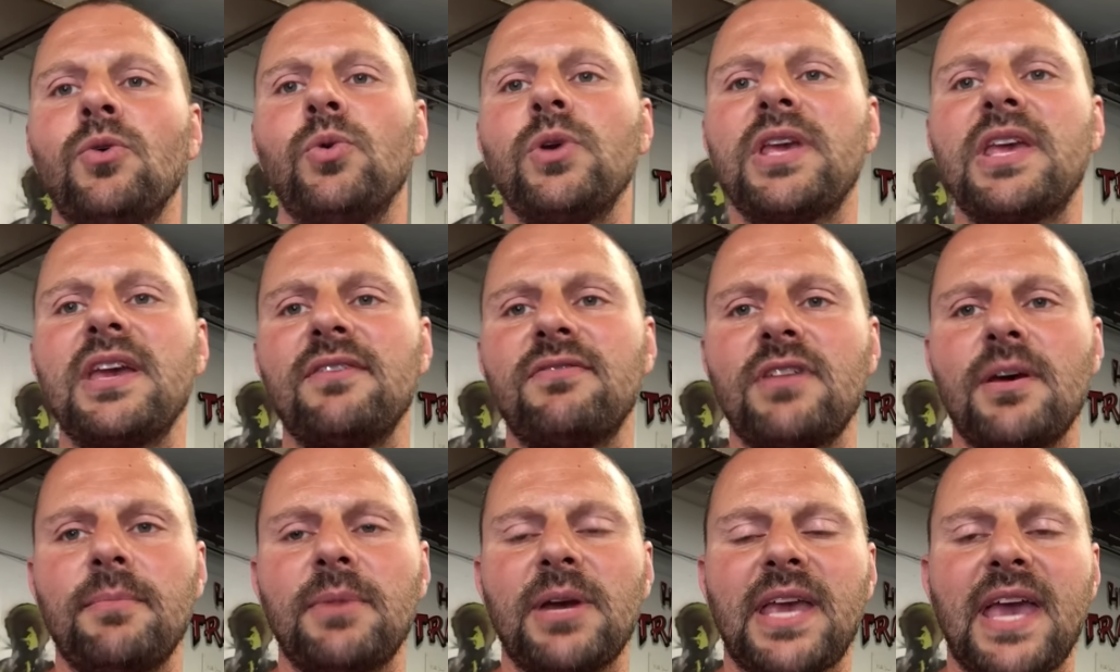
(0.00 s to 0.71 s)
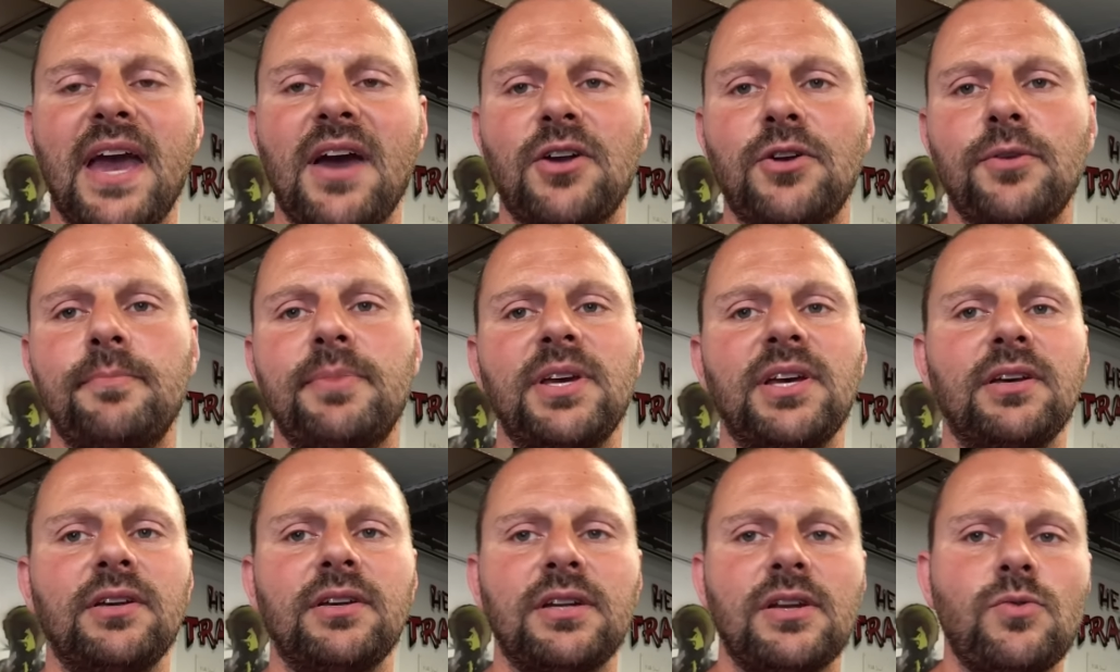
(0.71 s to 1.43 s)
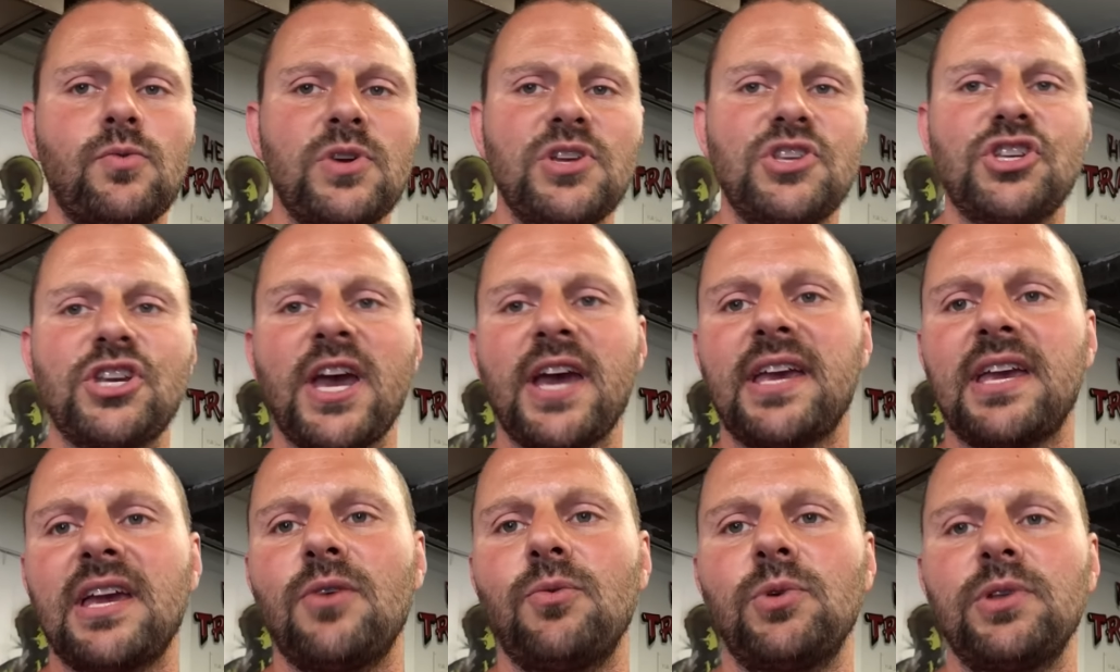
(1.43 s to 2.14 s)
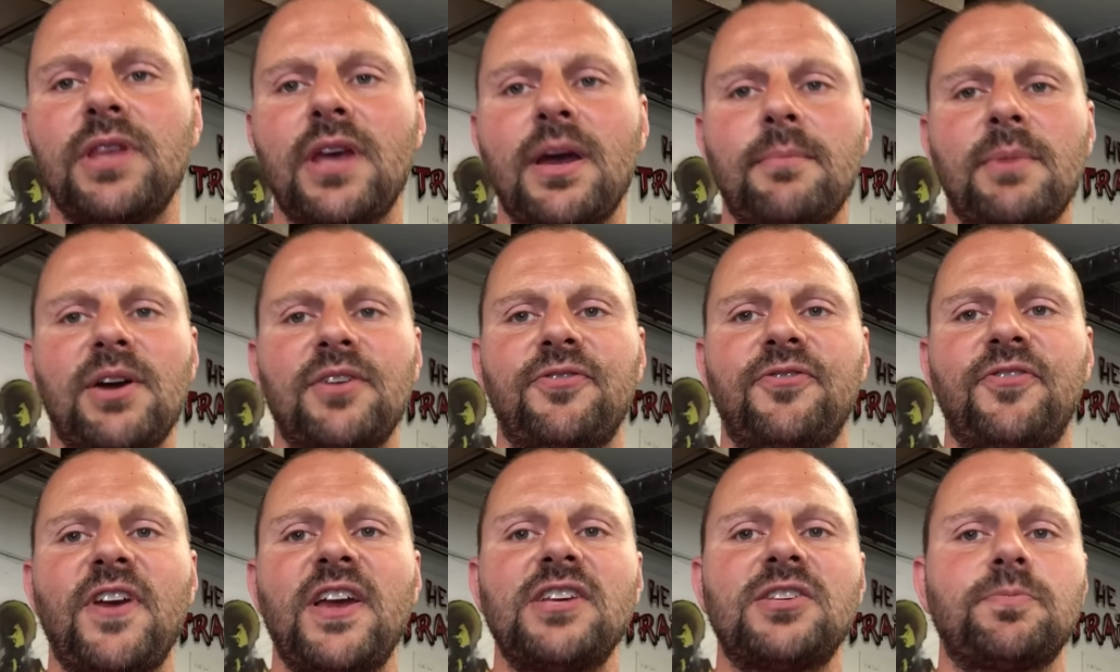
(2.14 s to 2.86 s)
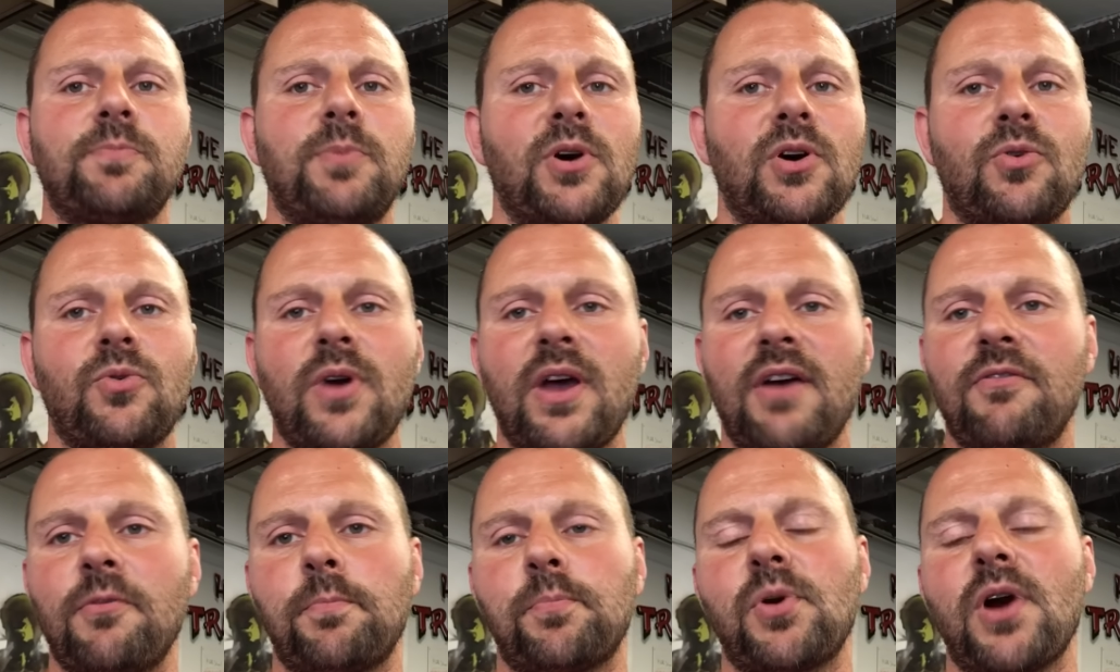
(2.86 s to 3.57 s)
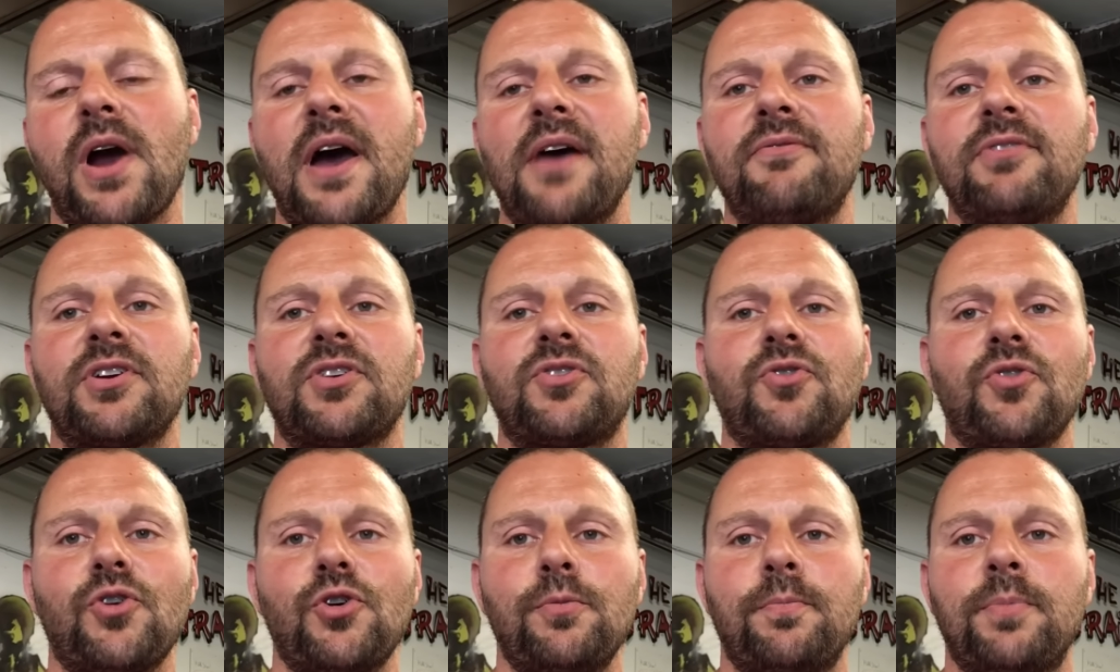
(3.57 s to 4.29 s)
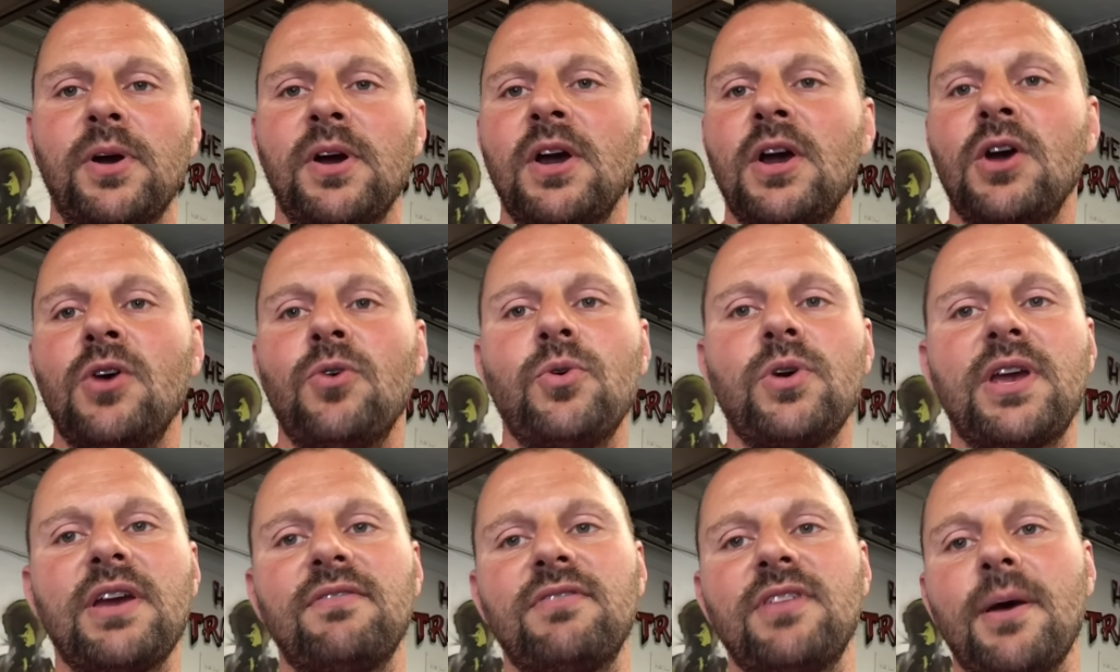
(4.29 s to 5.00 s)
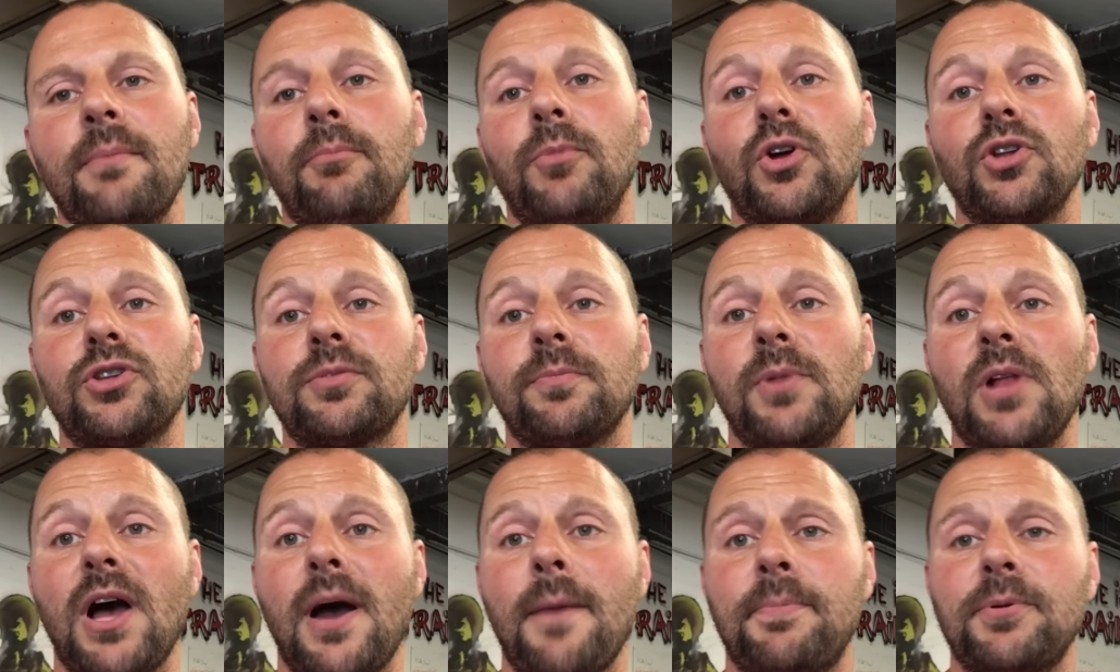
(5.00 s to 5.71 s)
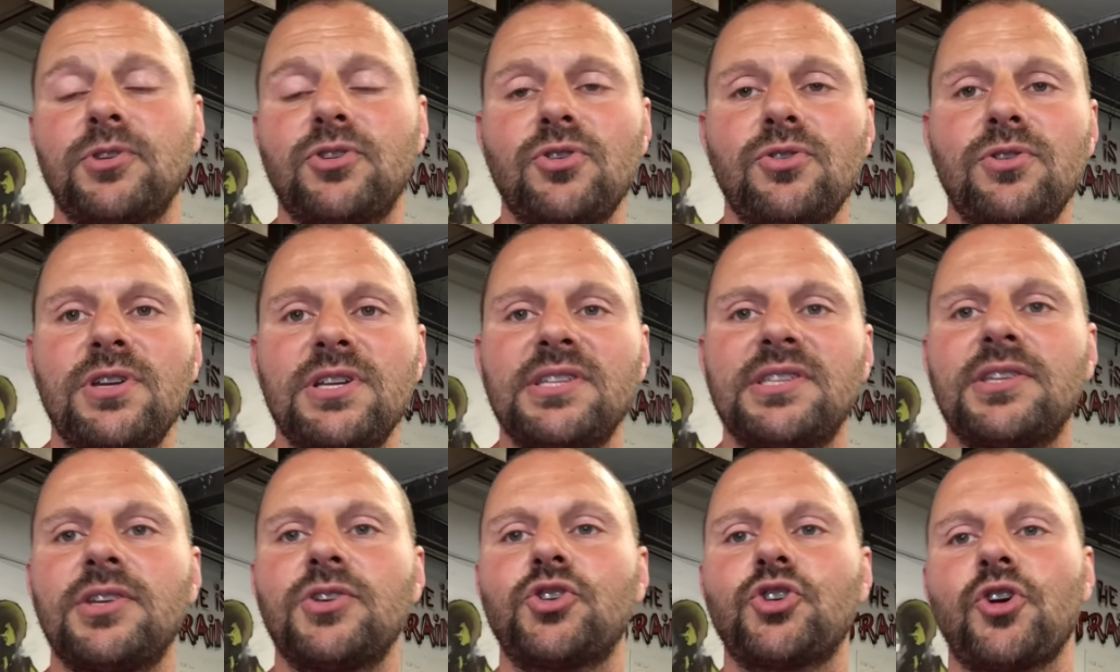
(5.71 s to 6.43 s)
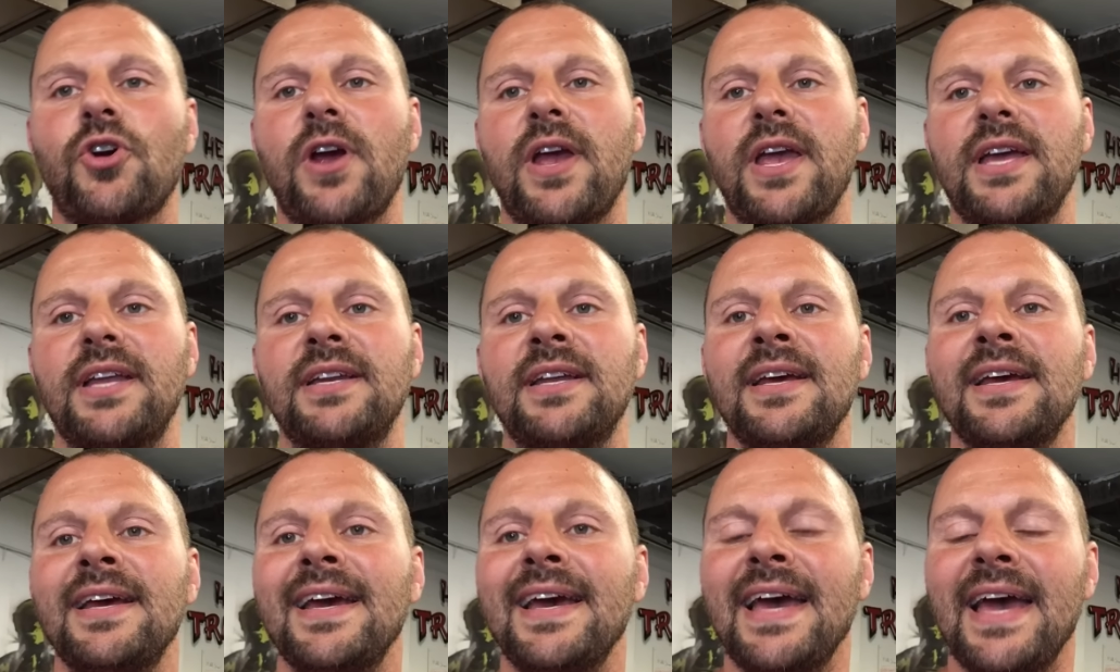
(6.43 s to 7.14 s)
We give them accountability. We check in with them on Facebook. We have a private group. We give them multiple opportunities to train.